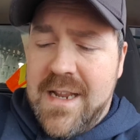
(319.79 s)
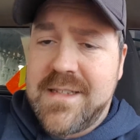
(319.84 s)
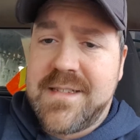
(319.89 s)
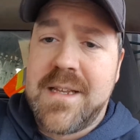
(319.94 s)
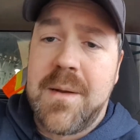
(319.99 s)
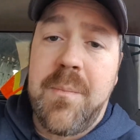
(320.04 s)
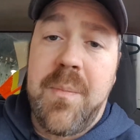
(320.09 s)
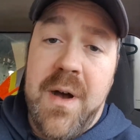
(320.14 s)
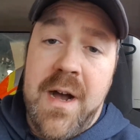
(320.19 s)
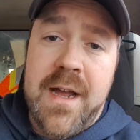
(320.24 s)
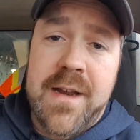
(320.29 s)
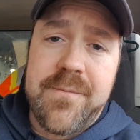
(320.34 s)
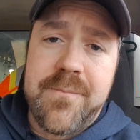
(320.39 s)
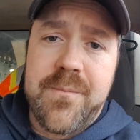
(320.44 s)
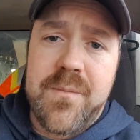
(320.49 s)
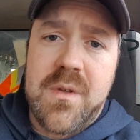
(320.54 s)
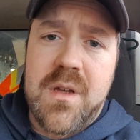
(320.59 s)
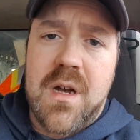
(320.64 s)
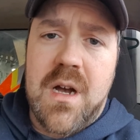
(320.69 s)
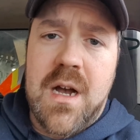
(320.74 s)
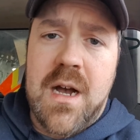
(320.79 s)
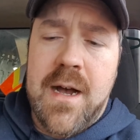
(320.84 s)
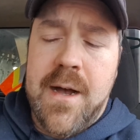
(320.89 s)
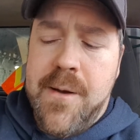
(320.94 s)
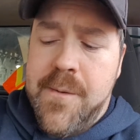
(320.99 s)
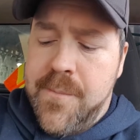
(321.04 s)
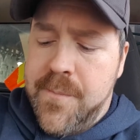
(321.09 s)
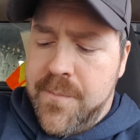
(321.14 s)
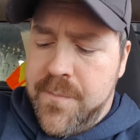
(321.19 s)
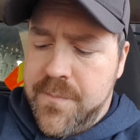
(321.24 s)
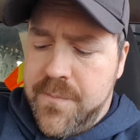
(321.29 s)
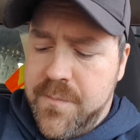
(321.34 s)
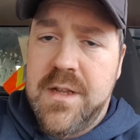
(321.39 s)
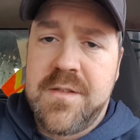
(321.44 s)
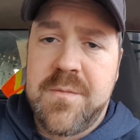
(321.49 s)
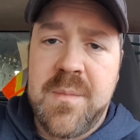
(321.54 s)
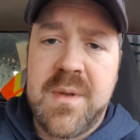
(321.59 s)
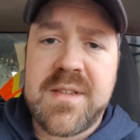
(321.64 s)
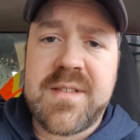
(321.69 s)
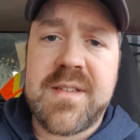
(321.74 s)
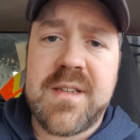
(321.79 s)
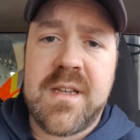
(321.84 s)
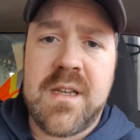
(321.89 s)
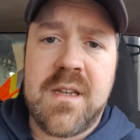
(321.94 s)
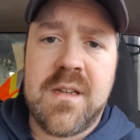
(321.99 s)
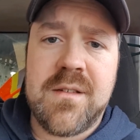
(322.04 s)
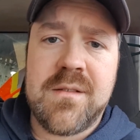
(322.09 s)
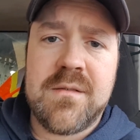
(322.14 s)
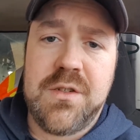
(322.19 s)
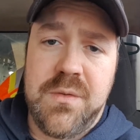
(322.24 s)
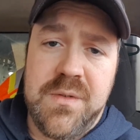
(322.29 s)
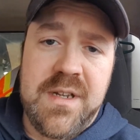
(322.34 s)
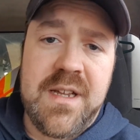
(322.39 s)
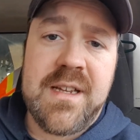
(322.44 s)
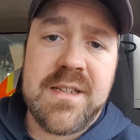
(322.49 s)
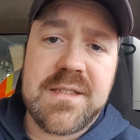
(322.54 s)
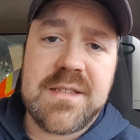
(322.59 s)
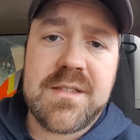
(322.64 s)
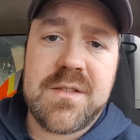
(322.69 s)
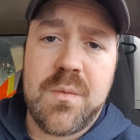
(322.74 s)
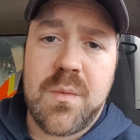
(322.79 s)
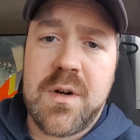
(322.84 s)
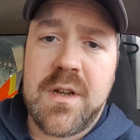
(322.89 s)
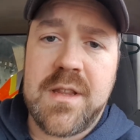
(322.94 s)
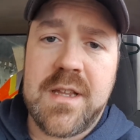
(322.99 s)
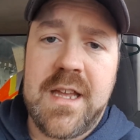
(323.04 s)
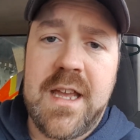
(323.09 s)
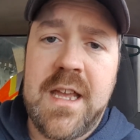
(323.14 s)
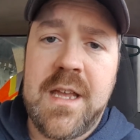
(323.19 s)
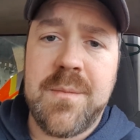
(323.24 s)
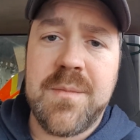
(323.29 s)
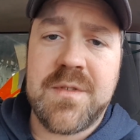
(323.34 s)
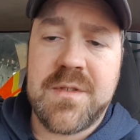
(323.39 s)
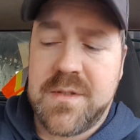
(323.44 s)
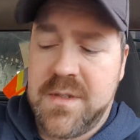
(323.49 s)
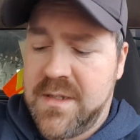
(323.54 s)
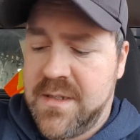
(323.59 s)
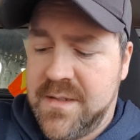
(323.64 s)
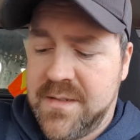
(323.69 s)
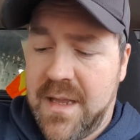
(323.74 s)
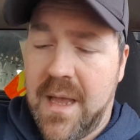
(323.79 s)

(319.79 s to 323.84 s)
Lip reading: I said, but it's missing 2 discs. One of the games is